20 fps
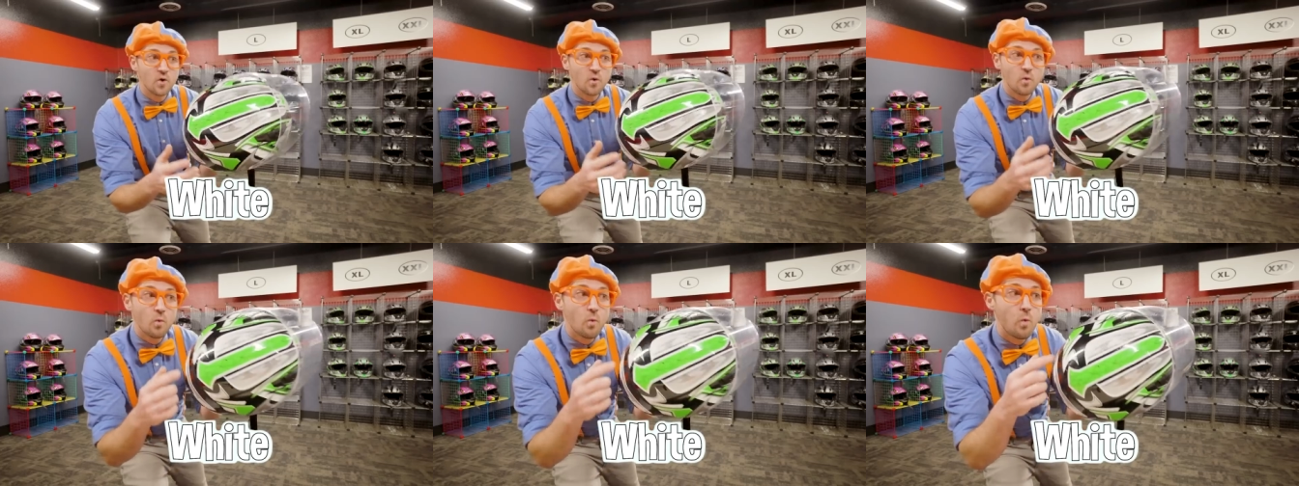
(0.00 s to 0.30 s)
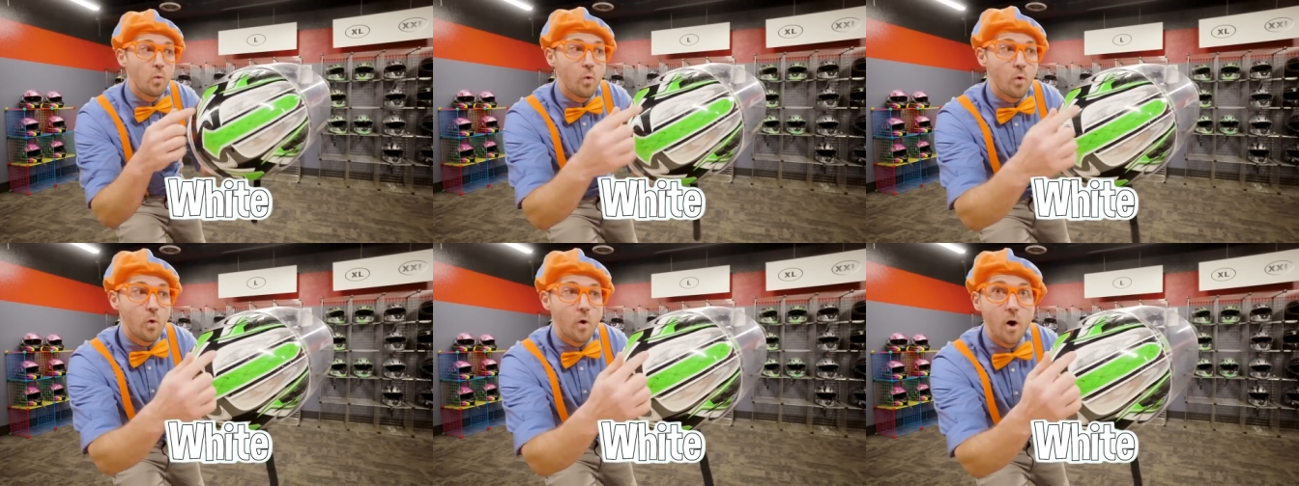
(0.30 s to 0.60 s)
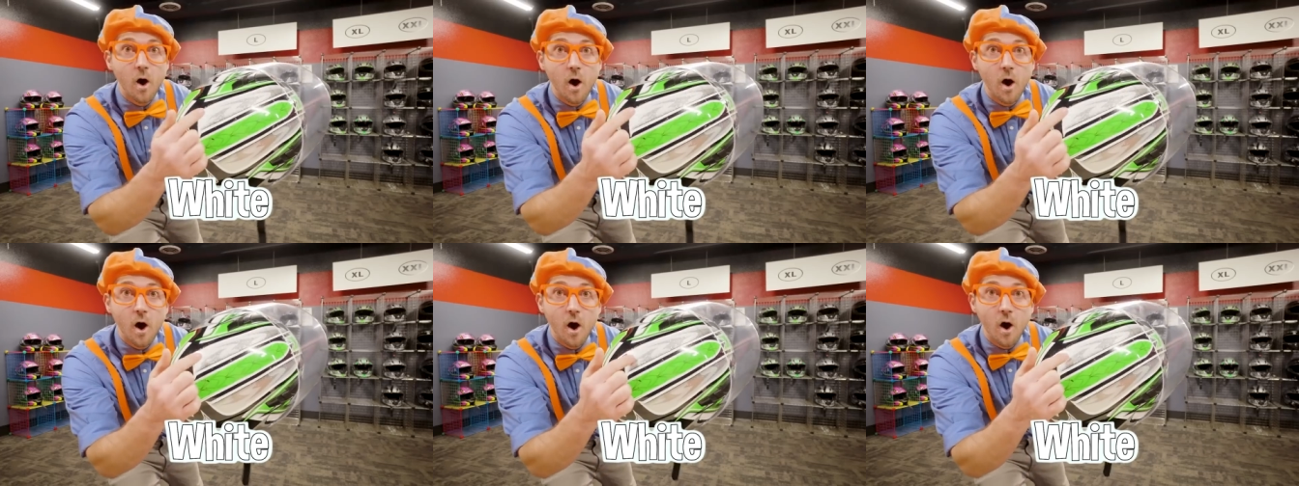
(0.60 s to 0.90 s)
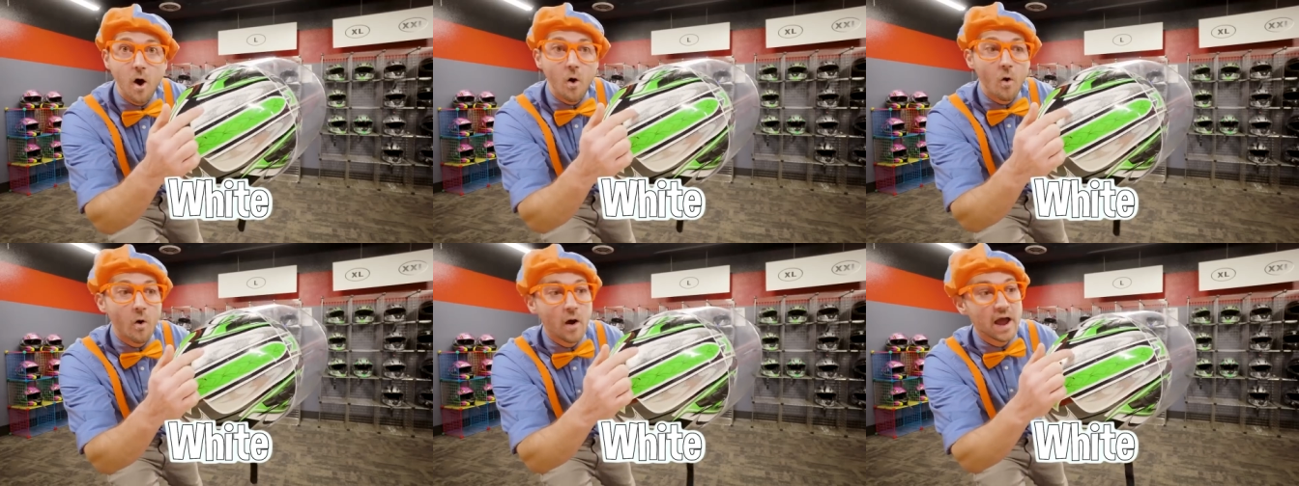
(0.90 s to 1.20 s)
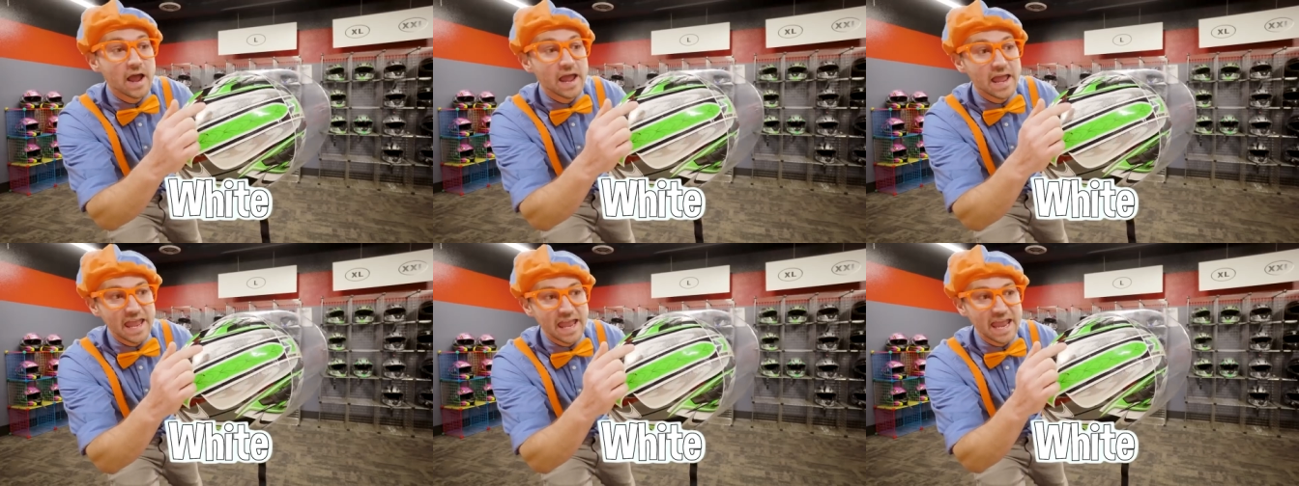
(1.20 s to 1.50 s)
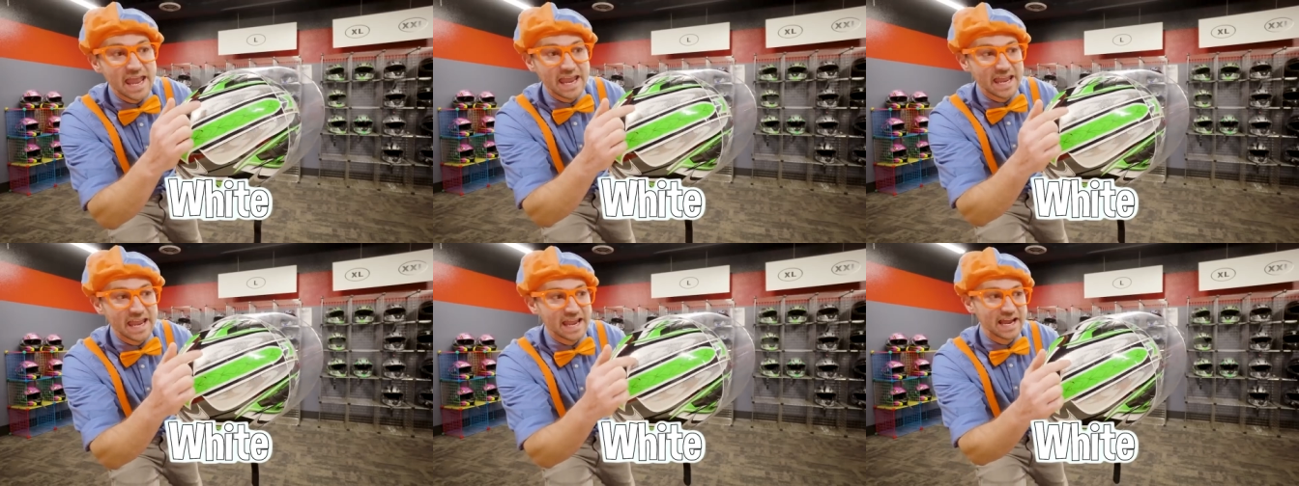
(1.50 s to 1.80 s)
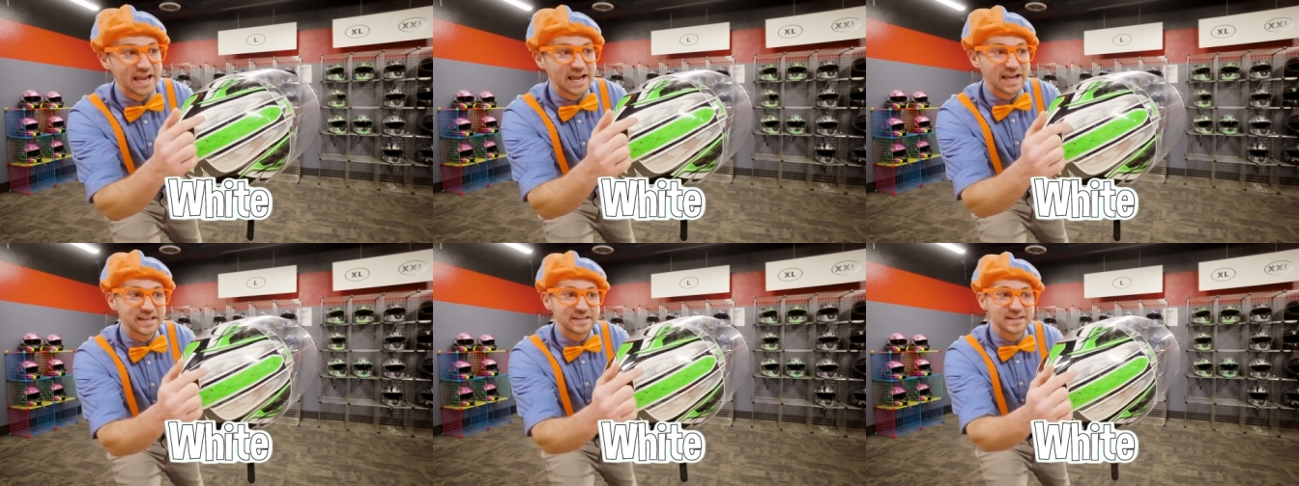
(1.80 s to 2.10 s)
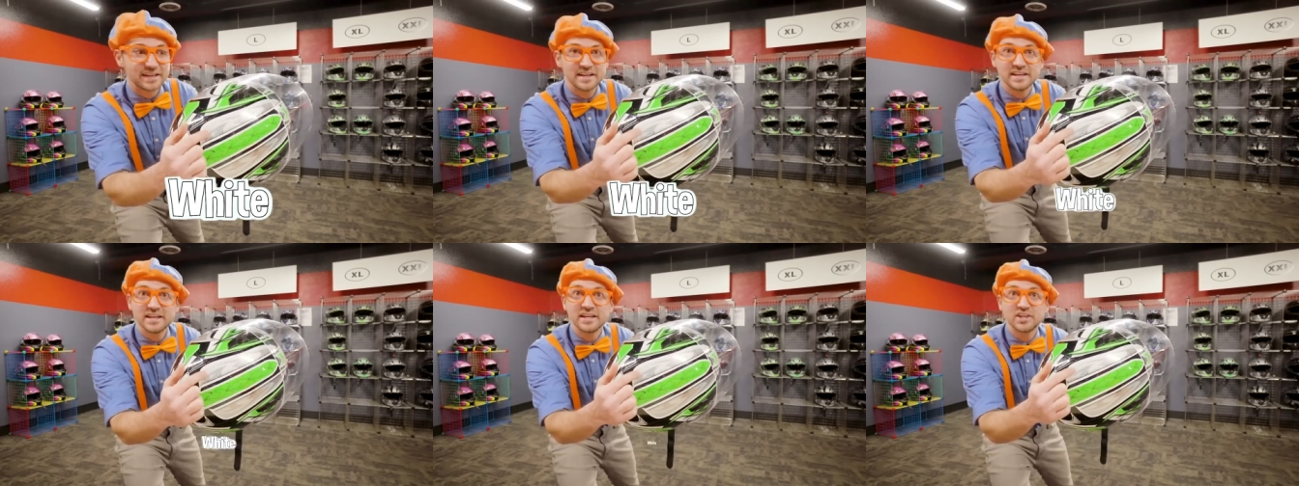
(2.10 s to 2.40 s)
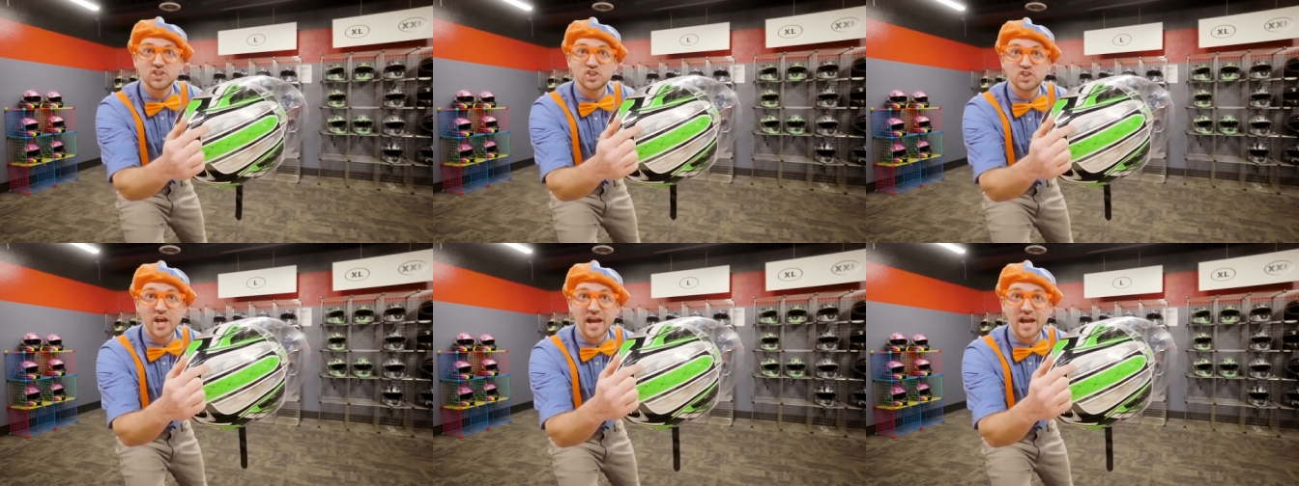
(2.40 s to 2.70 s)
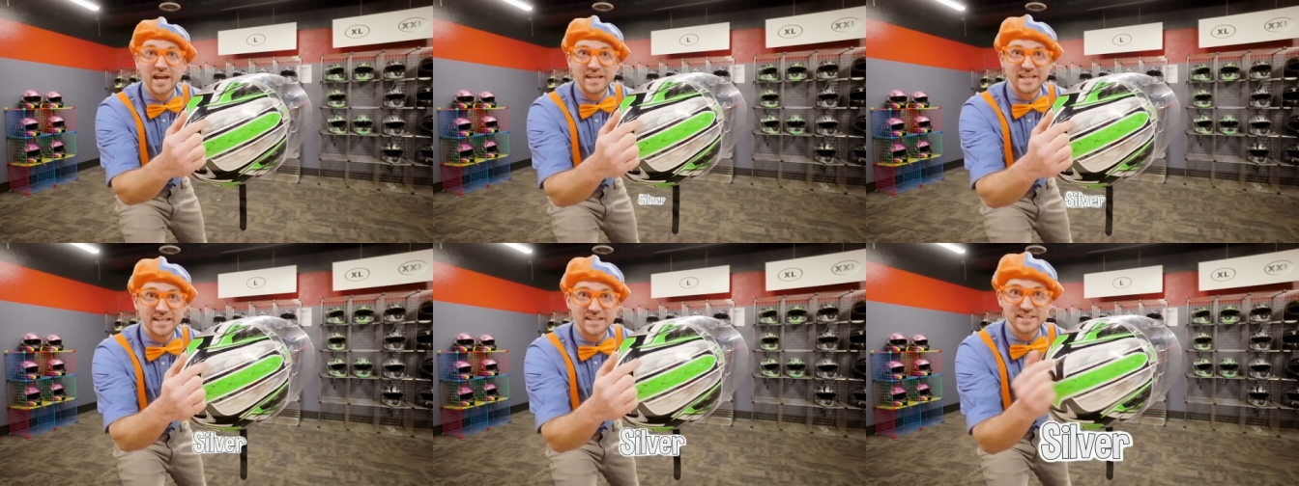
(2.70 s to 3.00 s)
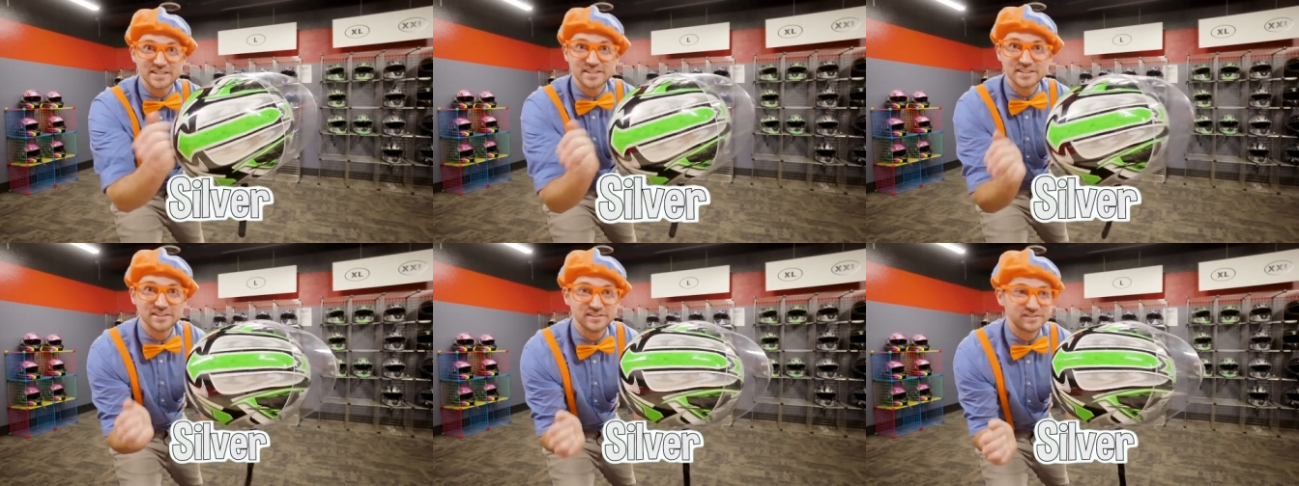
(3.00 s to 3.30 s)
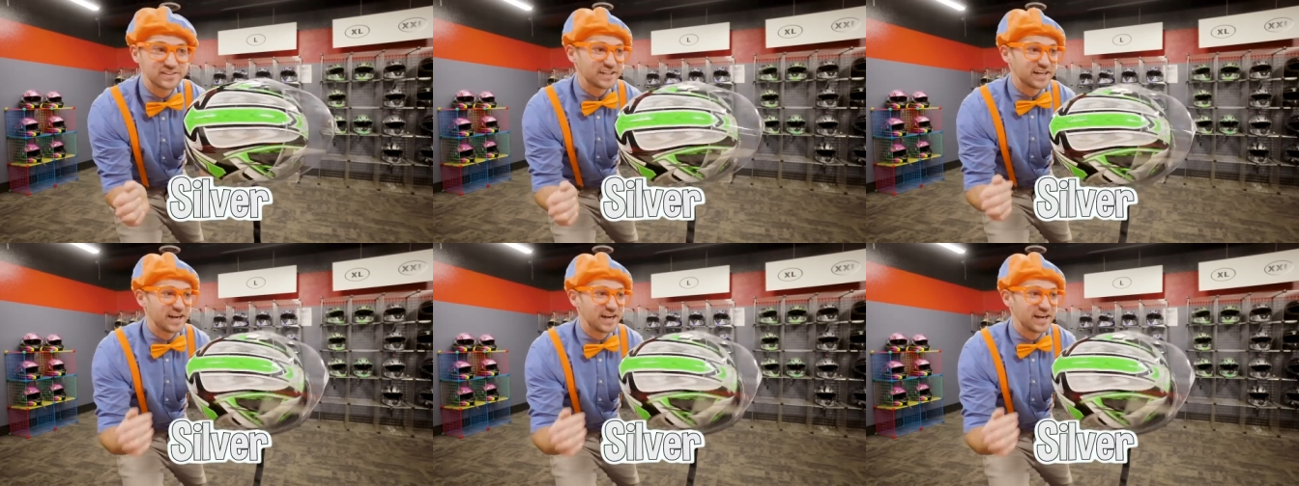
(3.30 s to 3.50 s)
whoa, and shiny silver.